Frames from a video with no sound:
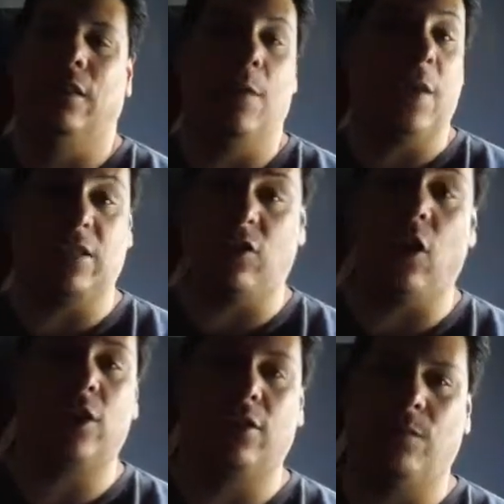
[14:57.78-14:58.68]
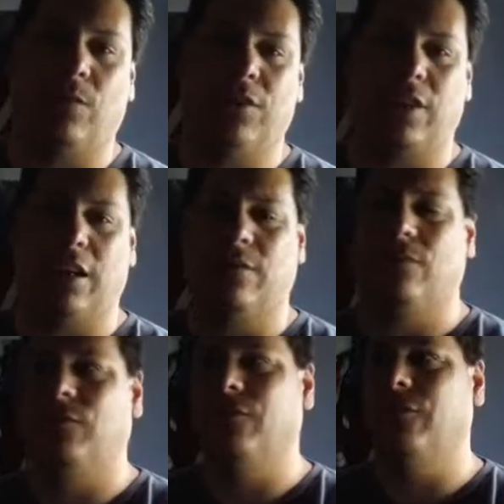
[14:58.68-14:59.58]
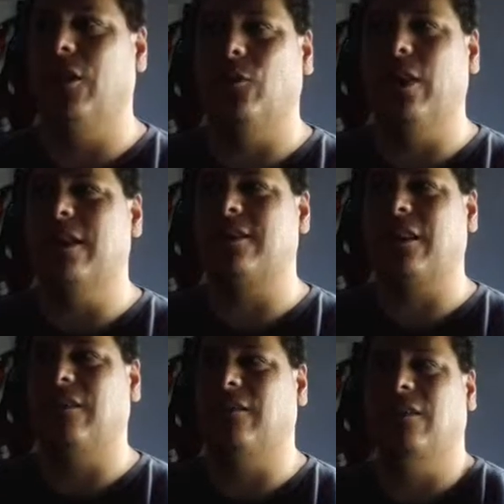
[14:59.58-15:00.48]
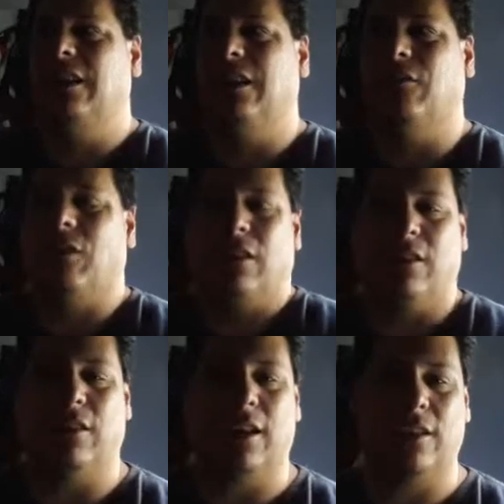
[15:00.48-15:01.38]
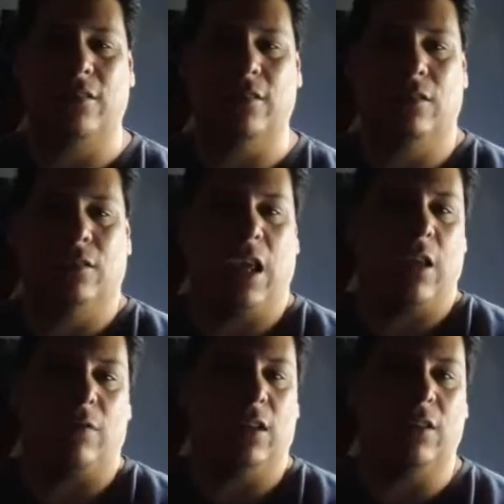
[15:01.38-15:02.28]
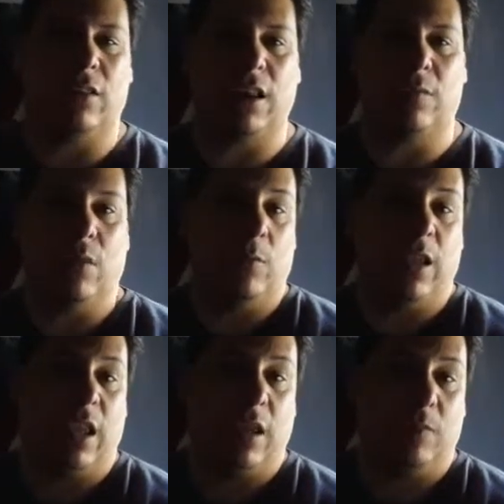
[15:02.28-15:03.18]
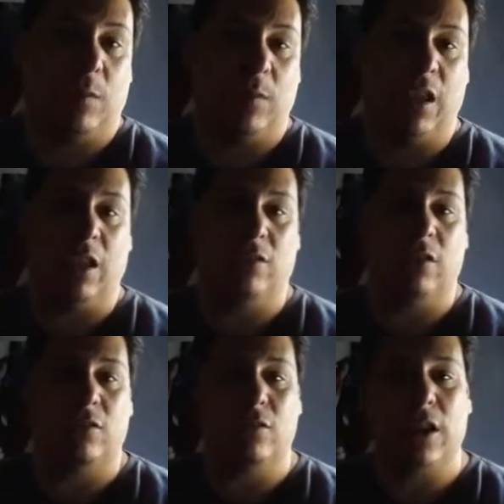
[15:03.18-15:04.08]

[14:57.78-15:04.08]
That makes it awesome. It's like, when you read it, it's like, well, he didn't really do that. He can't really do that. Maybe he can, maybe he can't. Who knows?